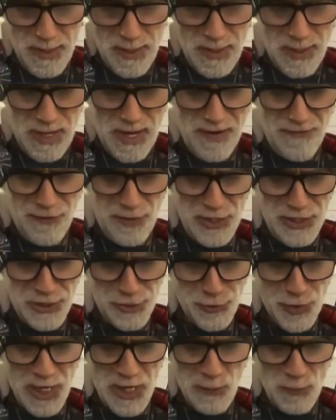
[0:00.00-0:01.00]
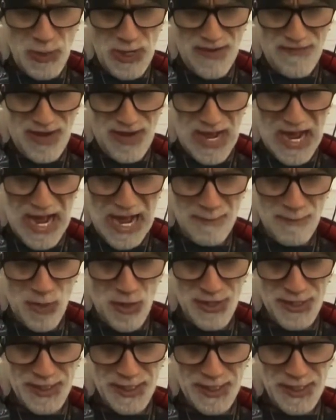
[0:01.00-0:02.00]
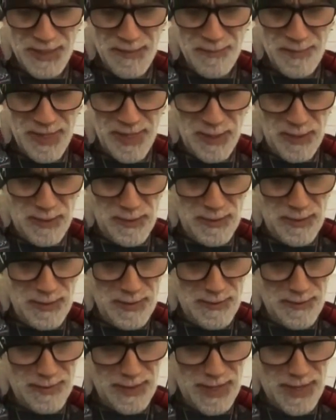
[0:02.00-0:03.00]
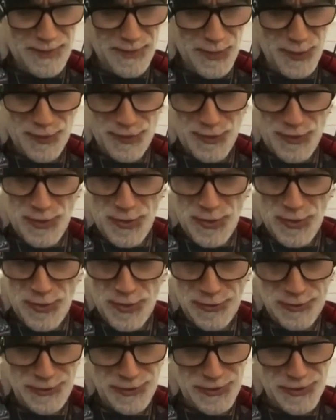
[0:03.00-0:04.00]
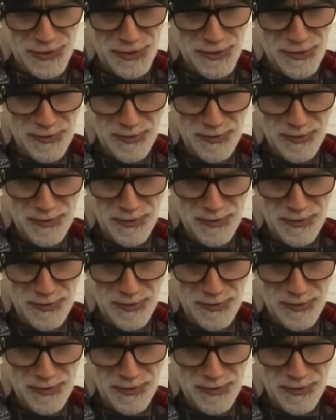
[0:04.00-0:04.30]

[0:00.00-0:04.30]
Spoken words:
Every string will have a harmonic in the middle, at the thirds,